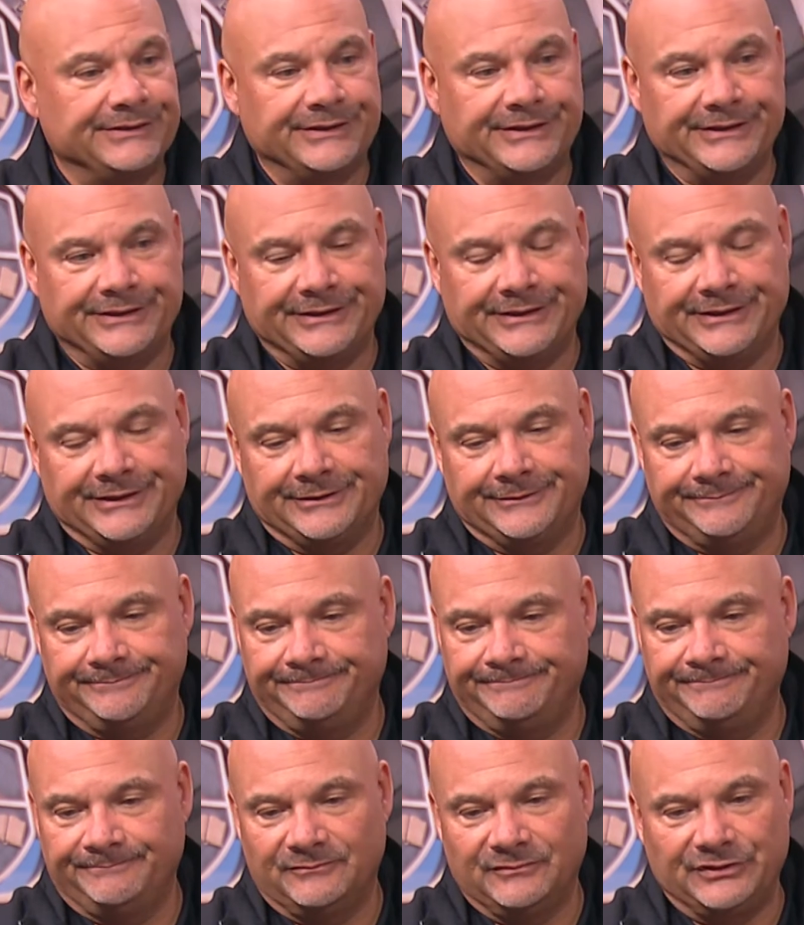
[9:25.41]

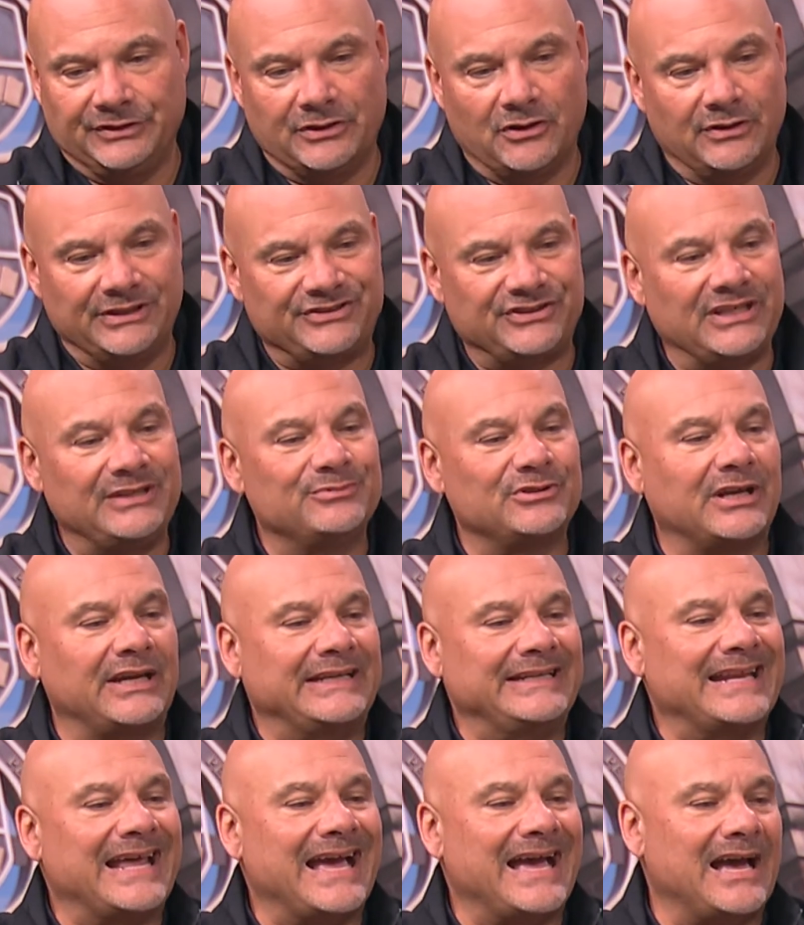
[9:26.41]
It seems
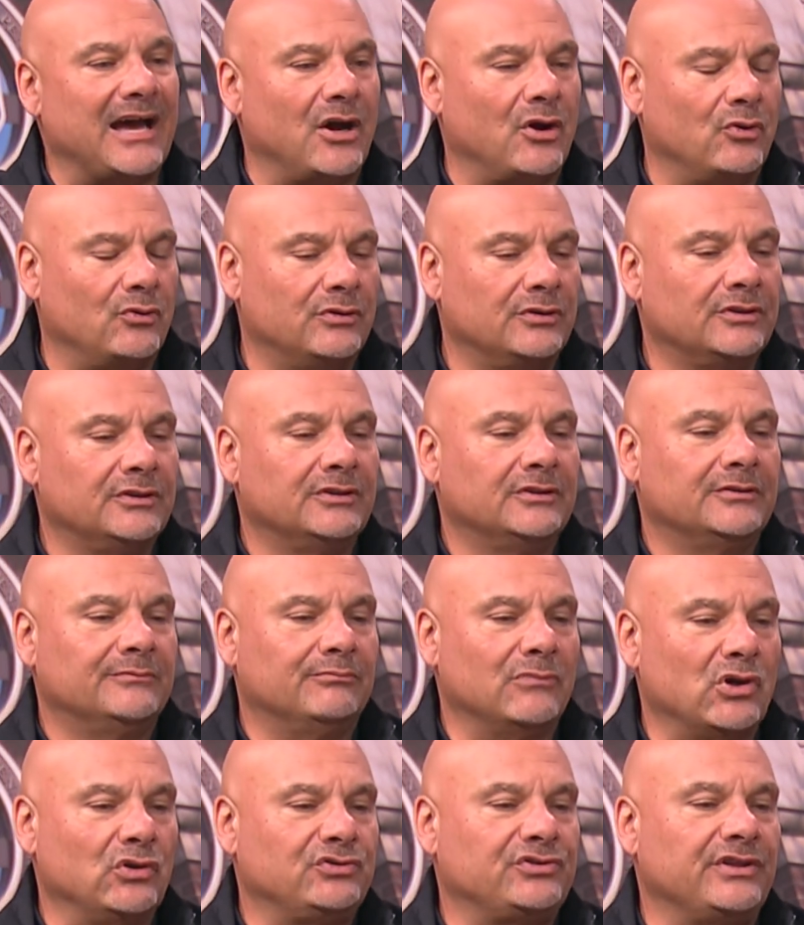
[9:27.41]
like now
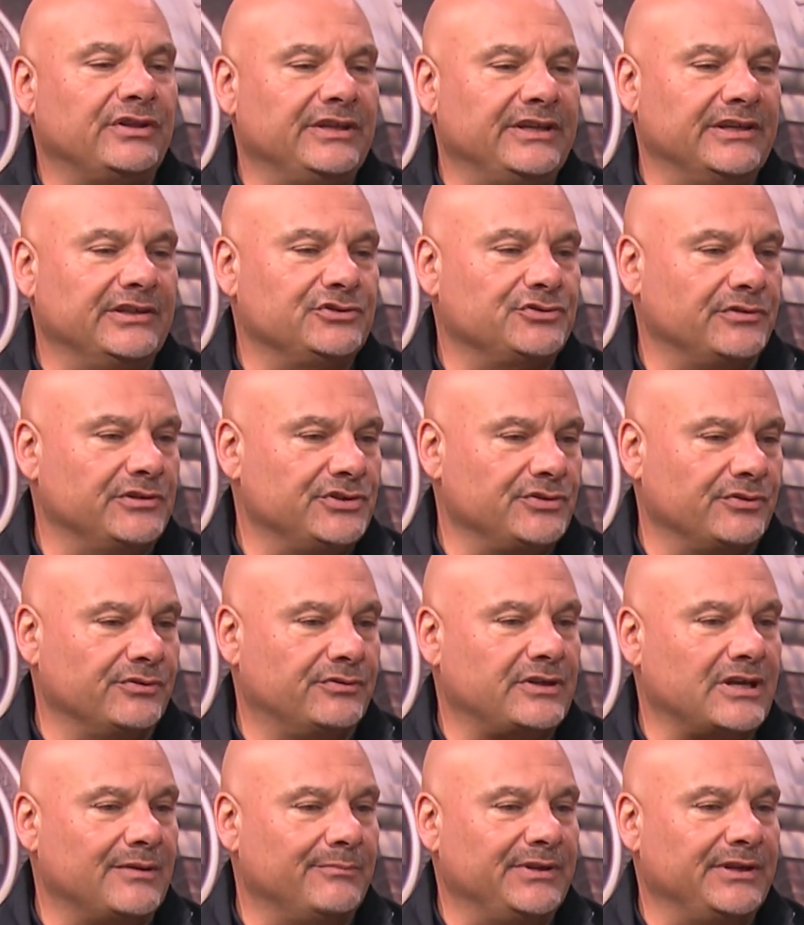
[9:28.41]
most of the injuries are
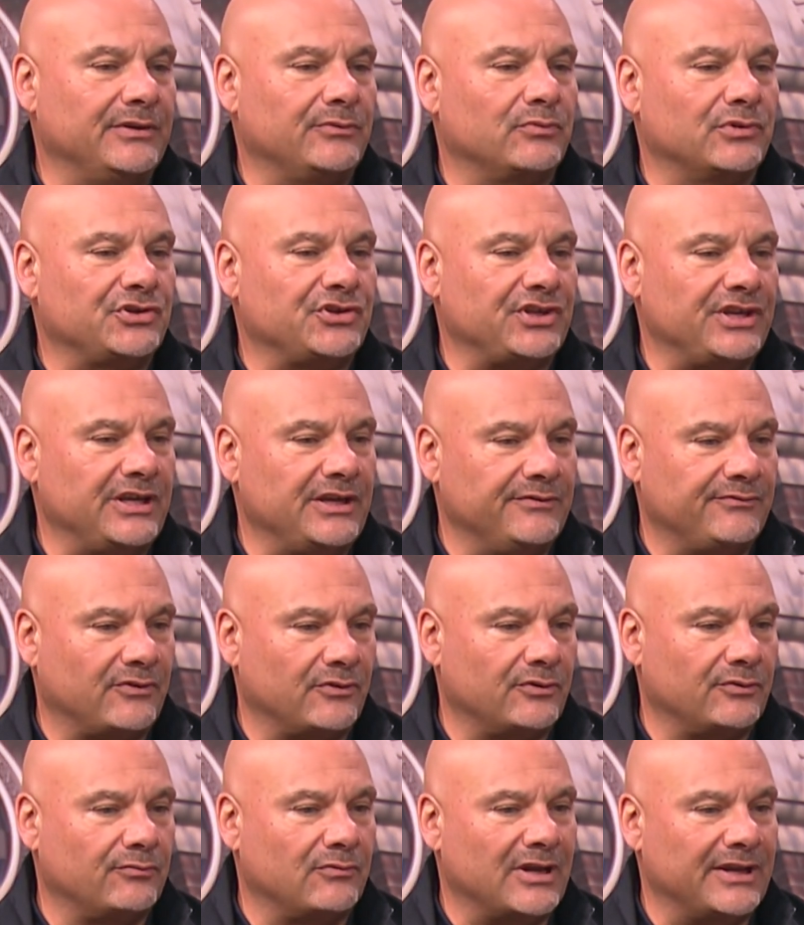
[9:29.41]
coming at
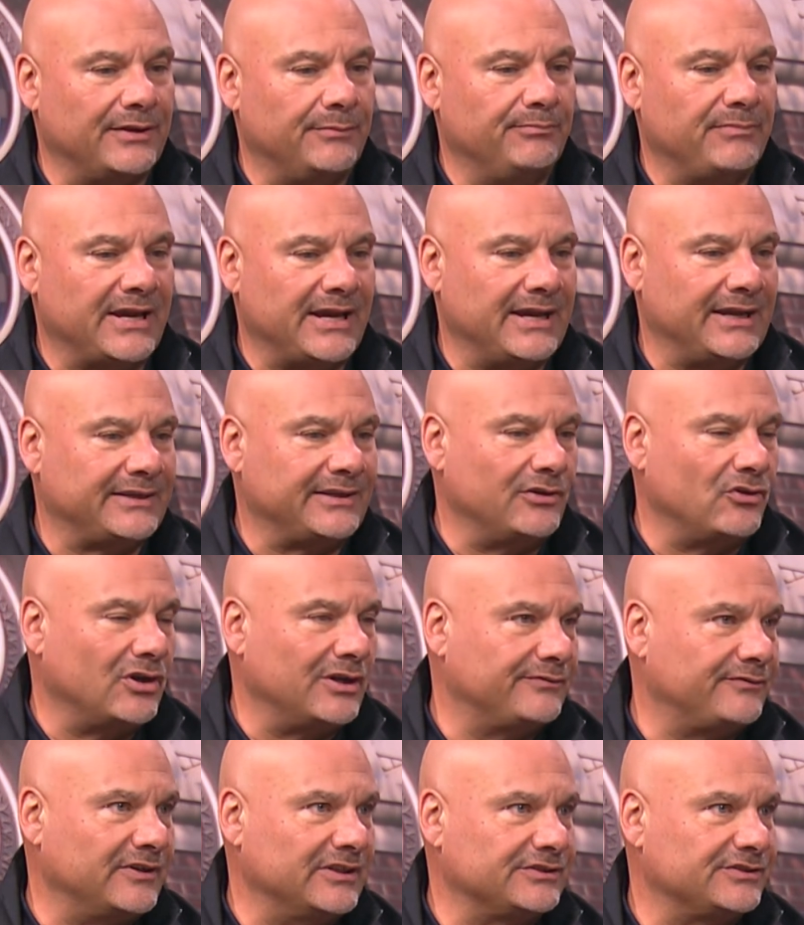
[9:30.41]
receiver, running back, and
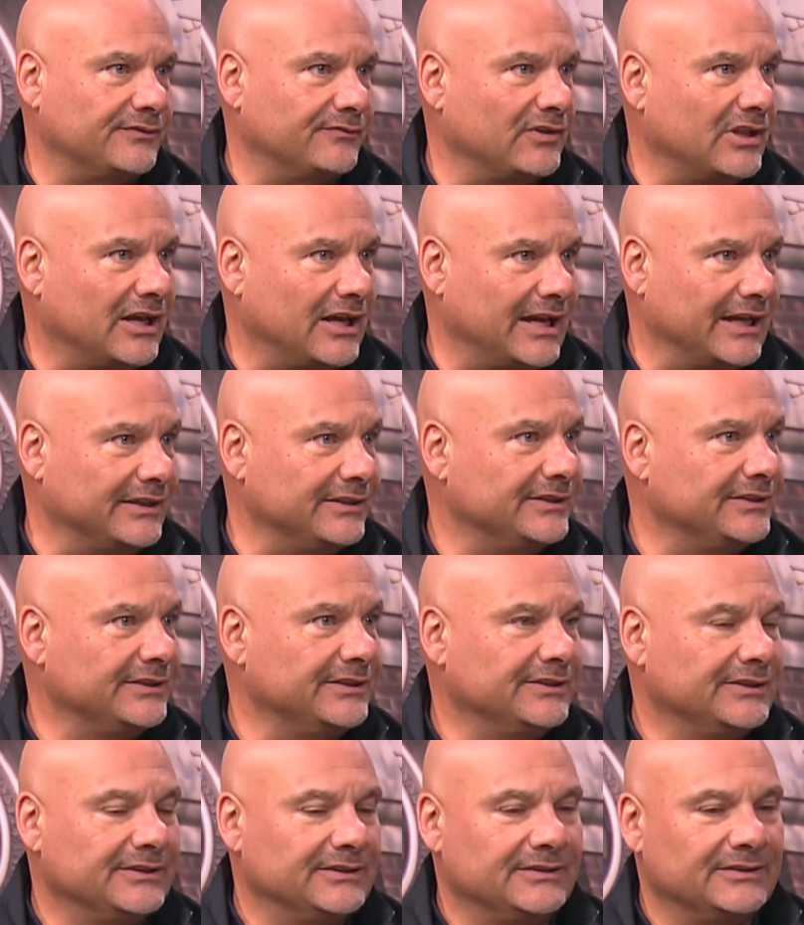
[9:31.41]
offensive
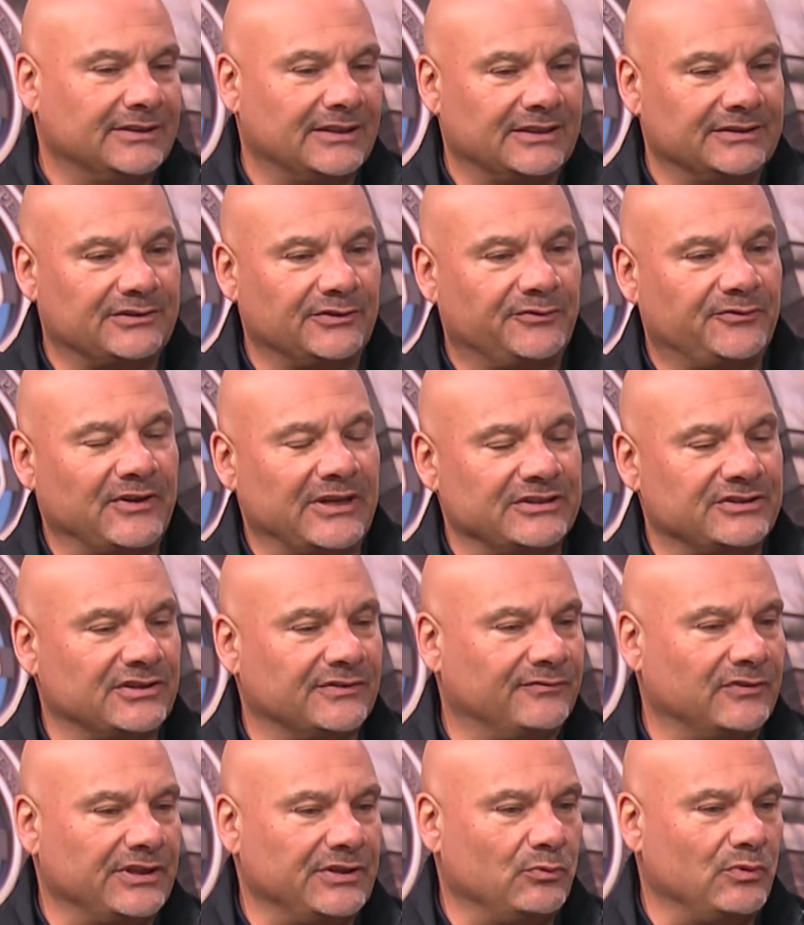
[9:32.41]
line.
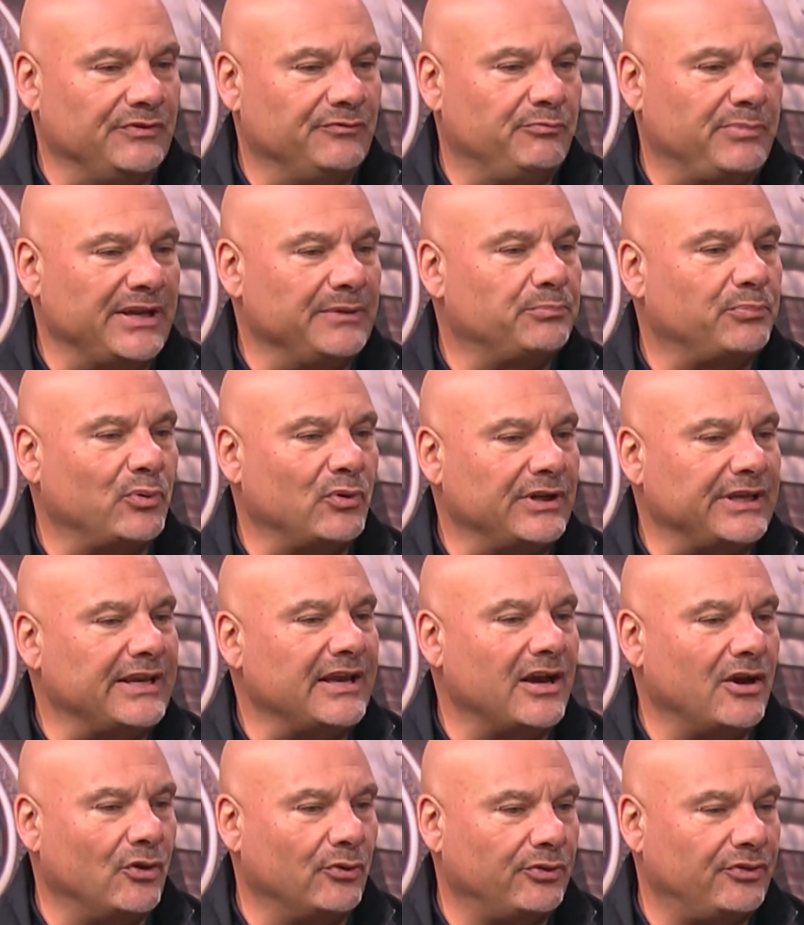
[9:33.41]
Defensively, we've been pretty
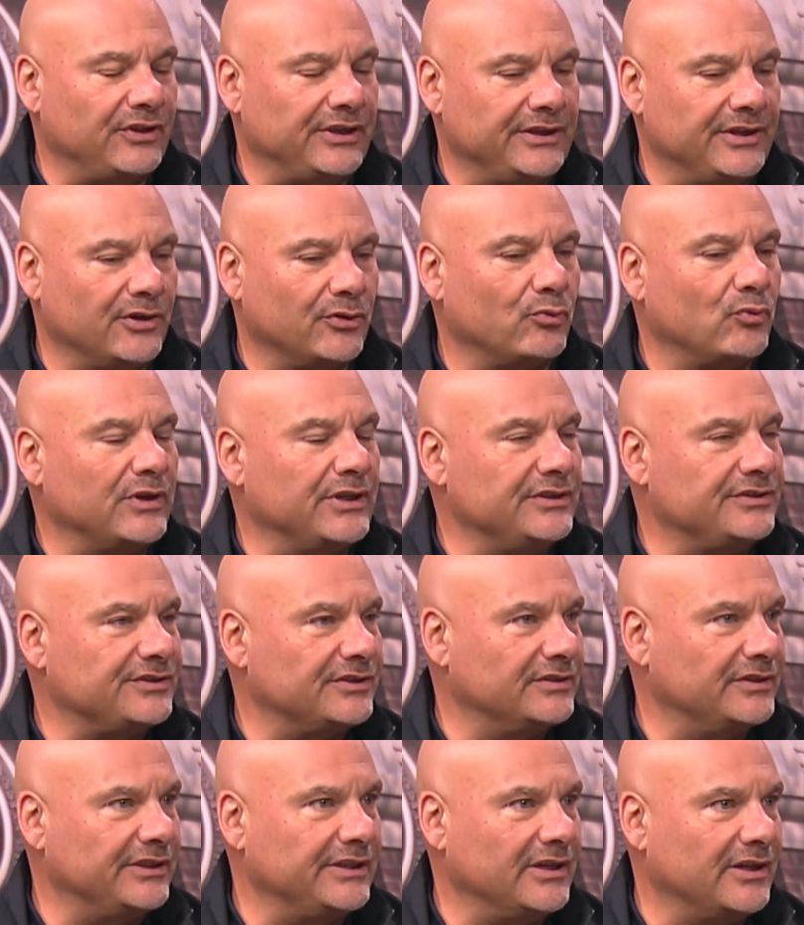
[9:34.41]
healthy here
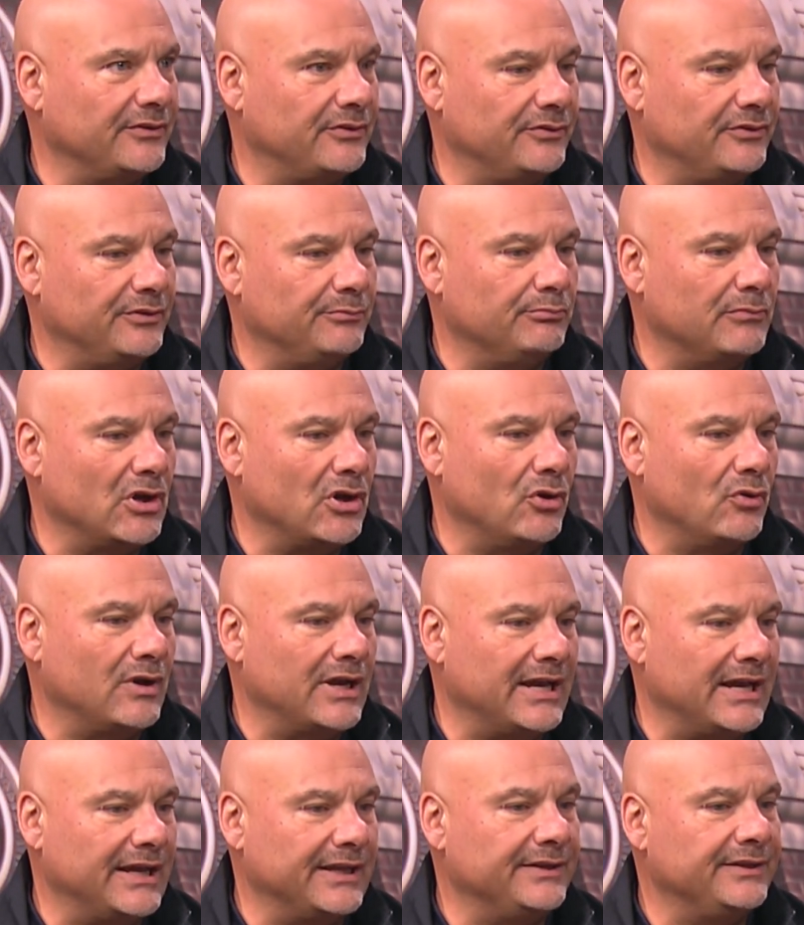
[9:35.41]
recently, other than
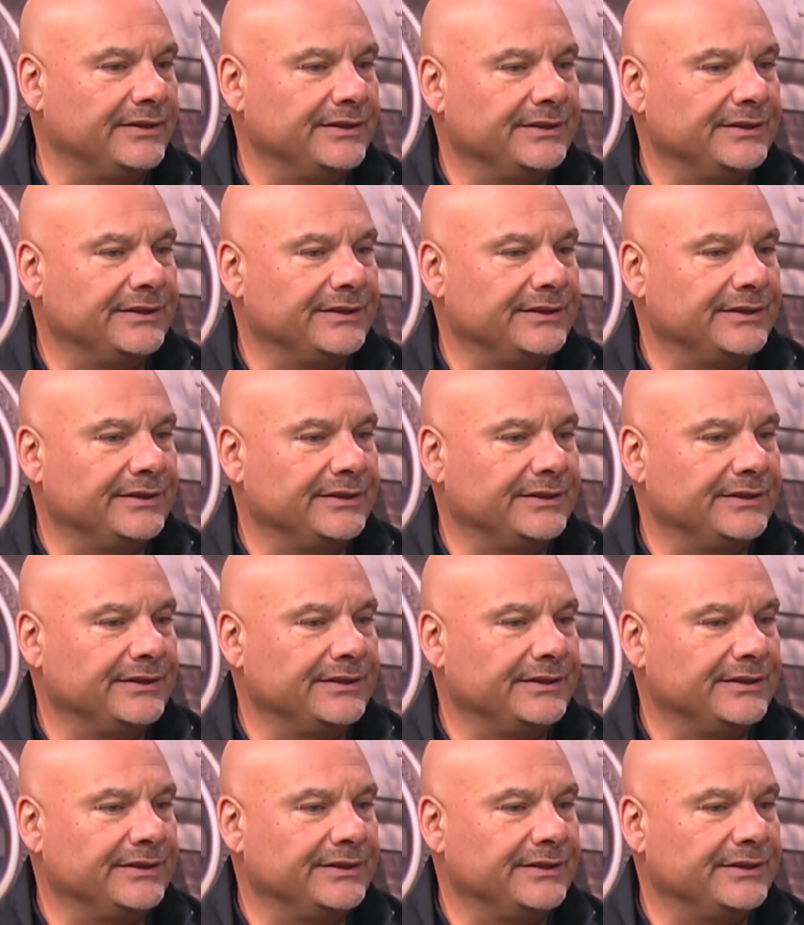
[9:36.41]
Moad